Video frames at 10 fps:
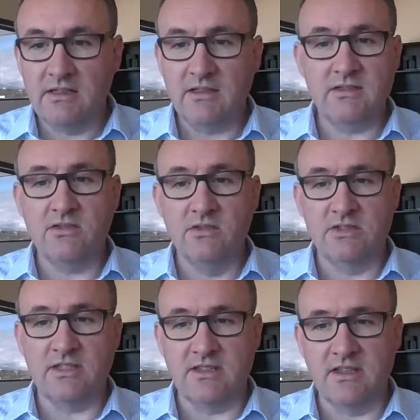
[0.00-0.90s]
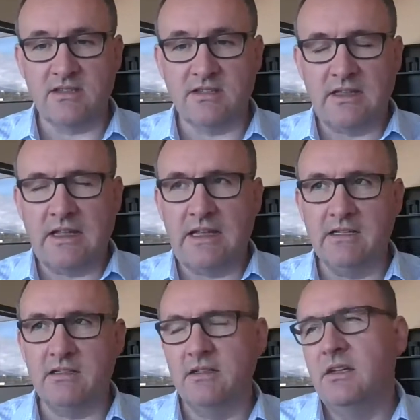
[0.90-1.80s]
these tools exist
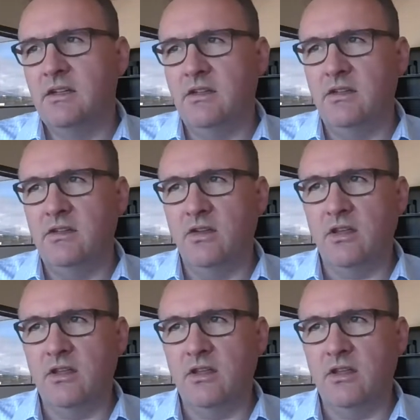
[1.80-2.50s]
and you